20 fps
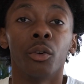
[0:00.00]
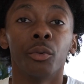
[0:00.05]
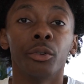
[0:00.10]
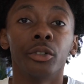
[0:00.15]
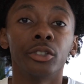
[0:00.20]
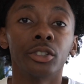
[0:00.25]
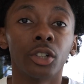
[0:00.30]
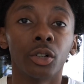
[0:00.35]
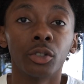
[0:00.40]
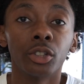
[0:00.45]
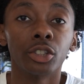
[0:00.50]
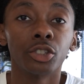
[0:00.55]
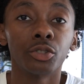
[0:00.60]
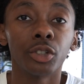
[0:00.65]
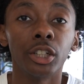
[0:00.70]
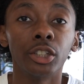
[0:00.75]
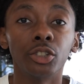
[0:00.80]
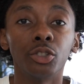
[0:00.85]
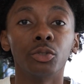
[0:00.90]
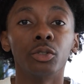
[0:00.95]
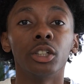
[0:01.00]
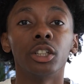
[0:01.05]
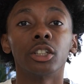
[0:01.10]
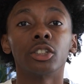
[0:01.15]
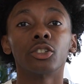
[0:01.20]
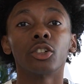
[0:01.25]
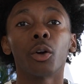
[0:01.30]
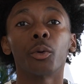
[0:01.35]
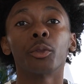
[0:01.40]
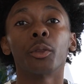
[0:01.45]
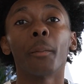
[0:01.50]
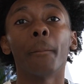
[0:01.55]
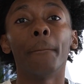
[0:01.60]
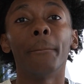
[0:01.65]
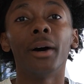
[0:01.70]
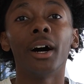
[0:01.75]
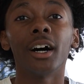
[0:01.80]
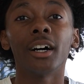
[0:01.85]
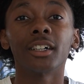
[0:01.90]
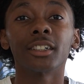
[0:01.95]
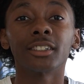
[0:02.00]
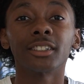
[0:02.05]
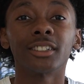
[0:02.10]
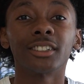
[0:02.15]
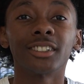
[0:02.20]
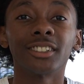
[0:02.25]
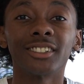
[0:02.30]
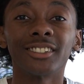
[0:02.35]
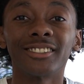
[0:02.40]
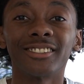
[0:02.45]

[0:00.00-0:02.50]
just gonna get straight into it. Let's start with the box.